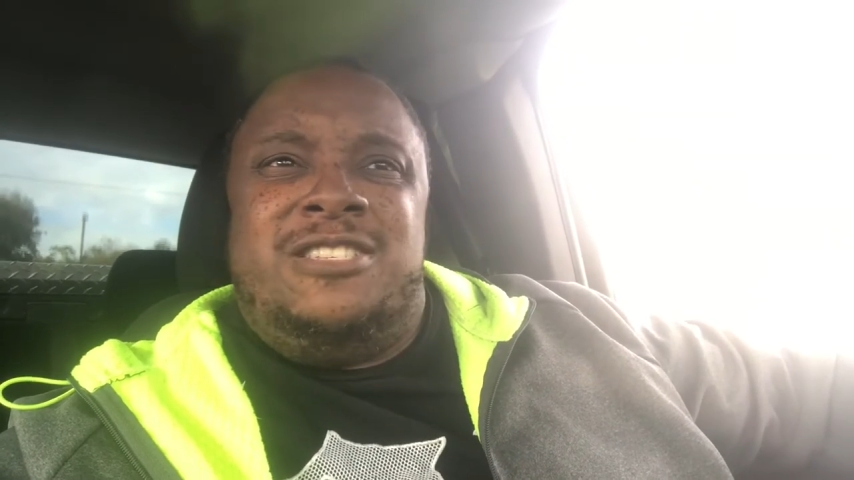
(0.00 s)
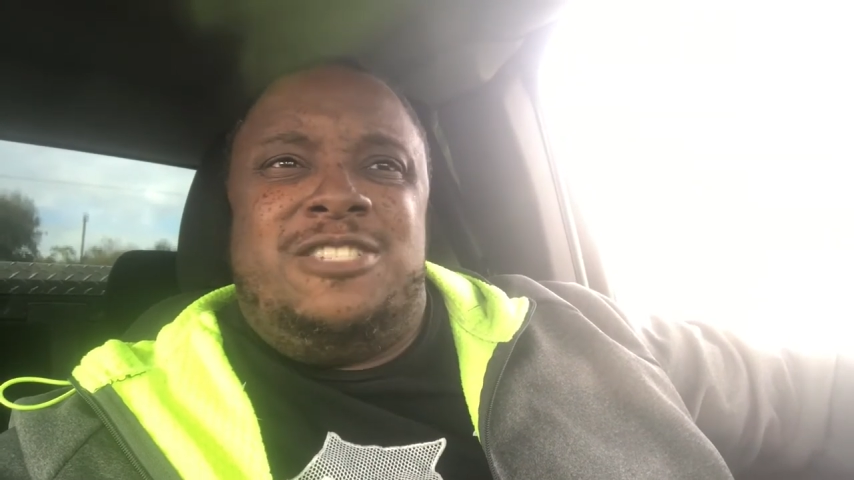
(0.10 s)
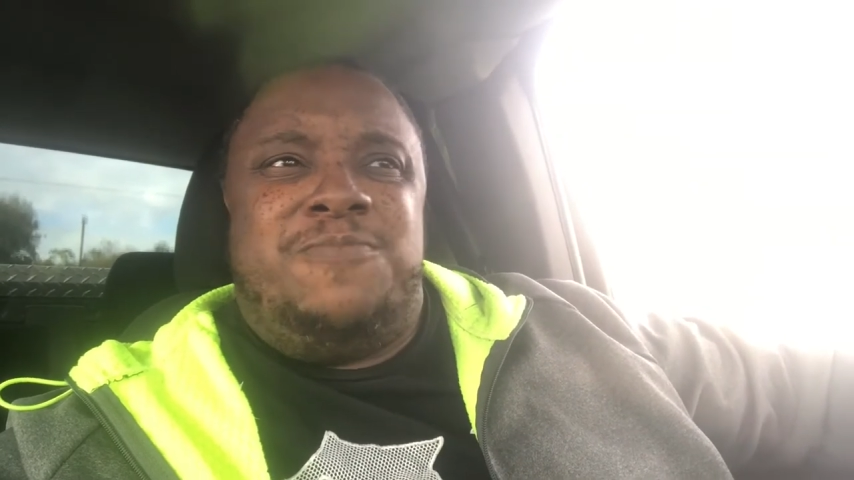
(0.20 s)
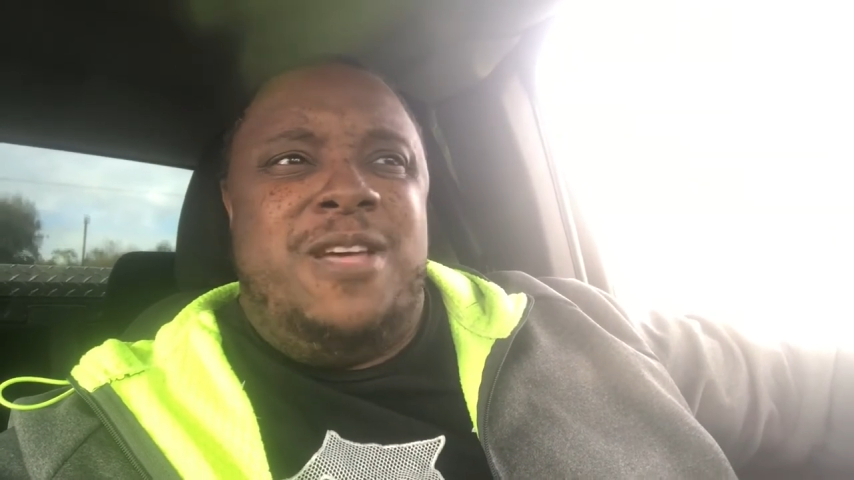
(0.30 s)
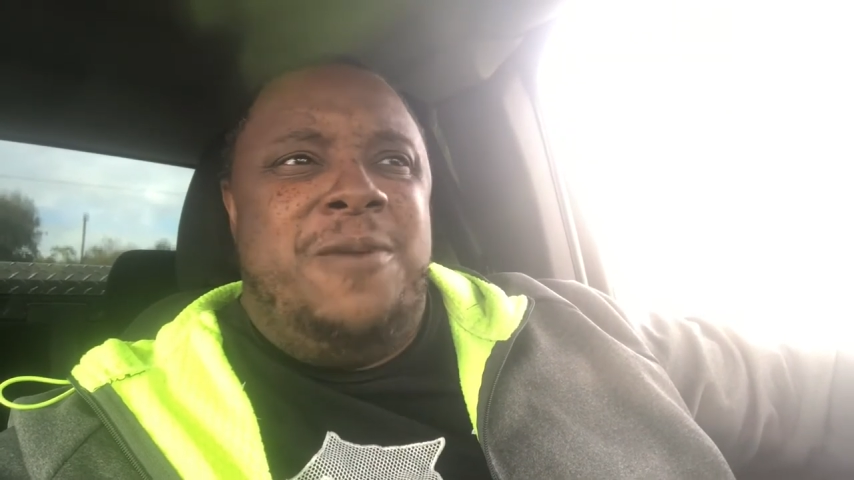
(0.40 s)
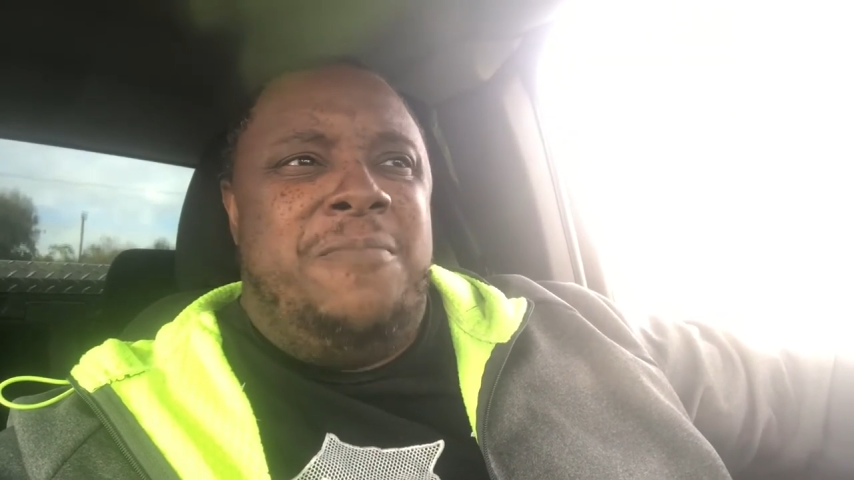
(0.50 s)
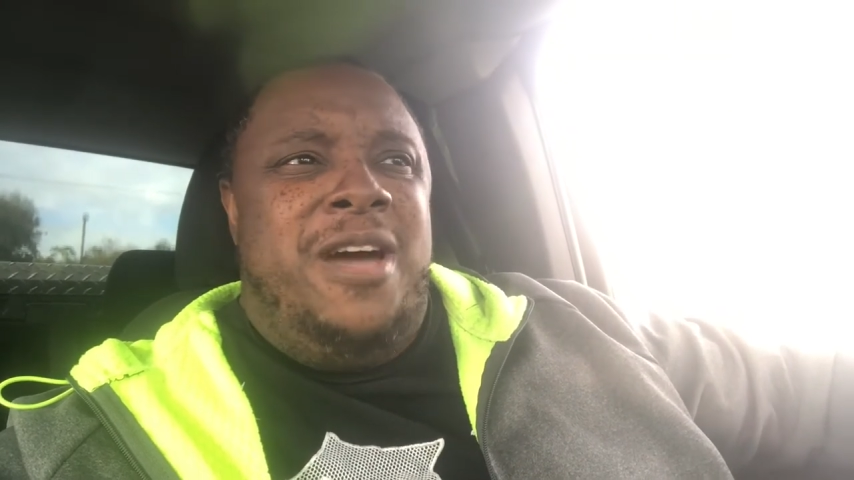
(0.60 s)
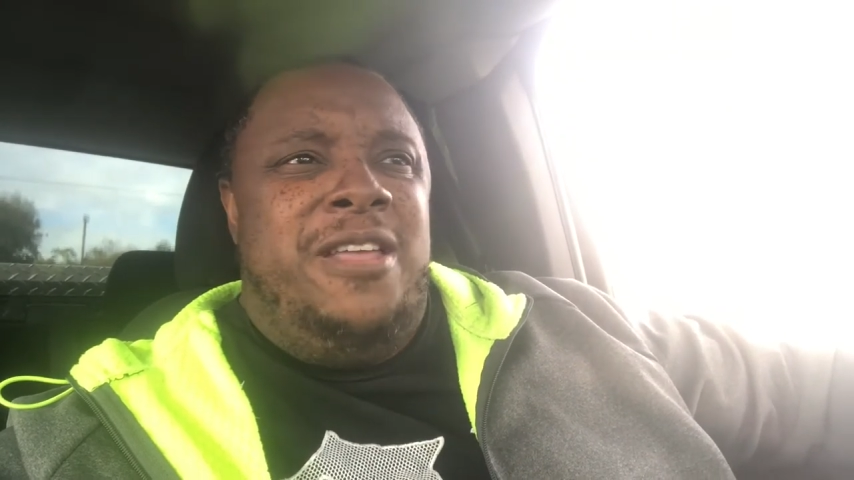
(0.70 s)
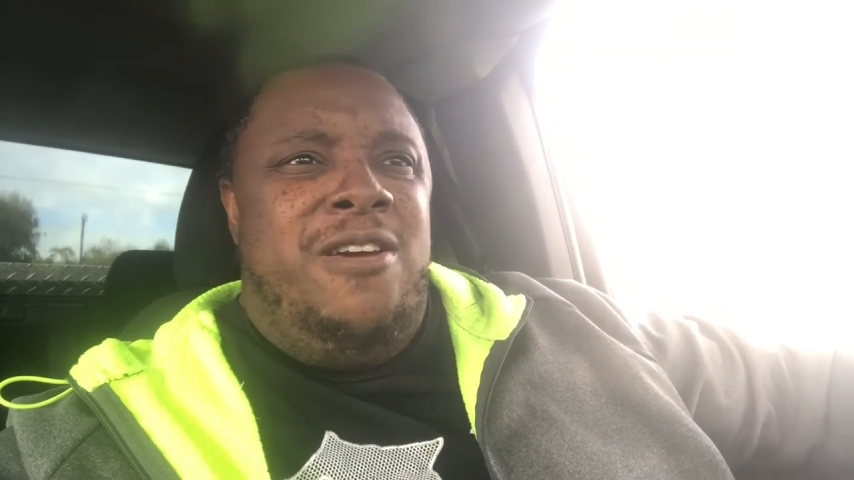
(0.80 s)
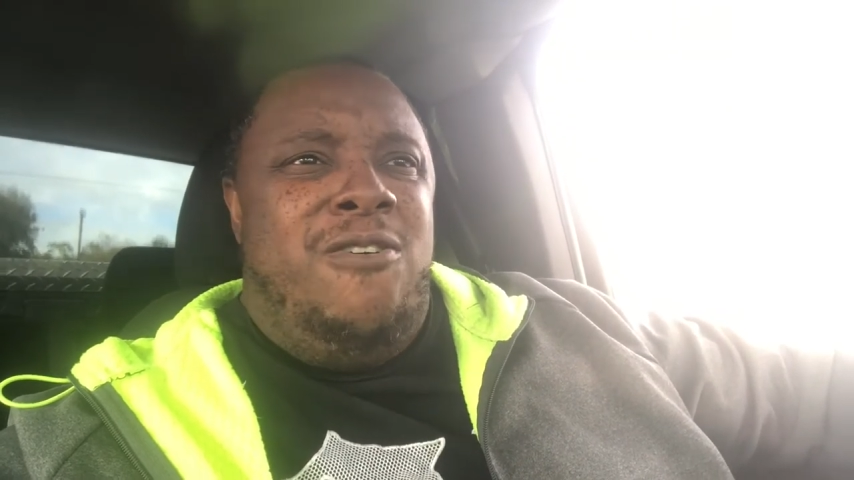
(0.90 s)
spend
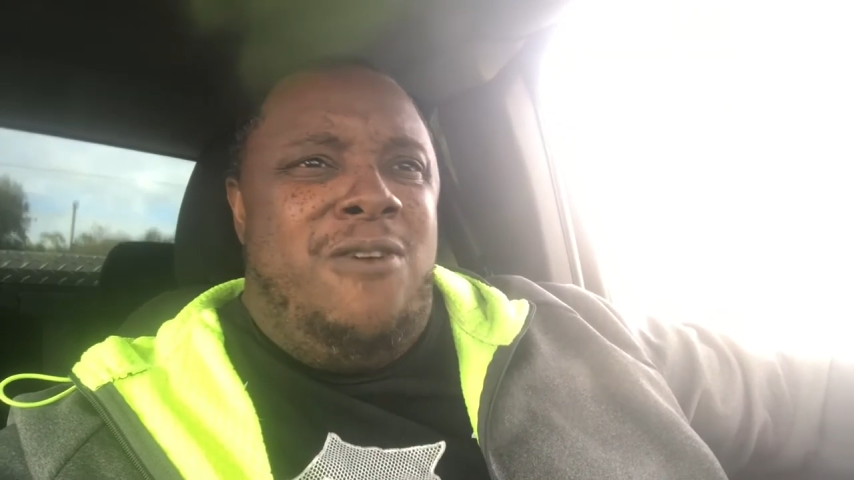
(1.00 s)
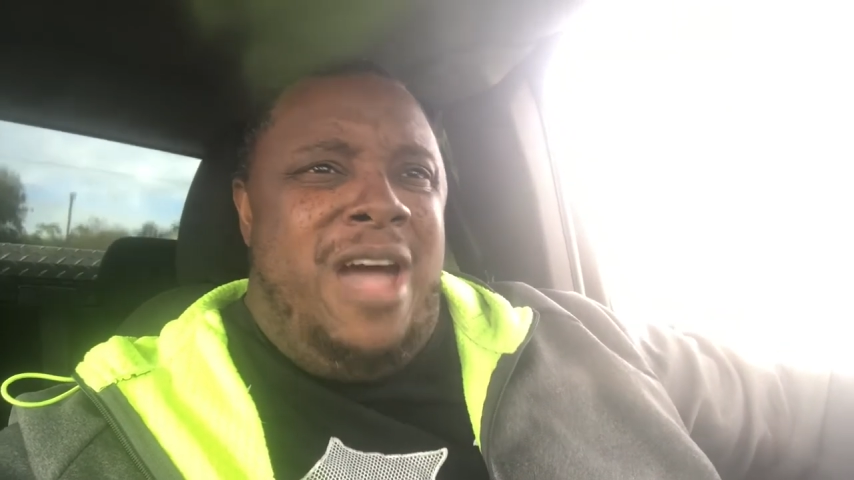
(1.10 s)
money on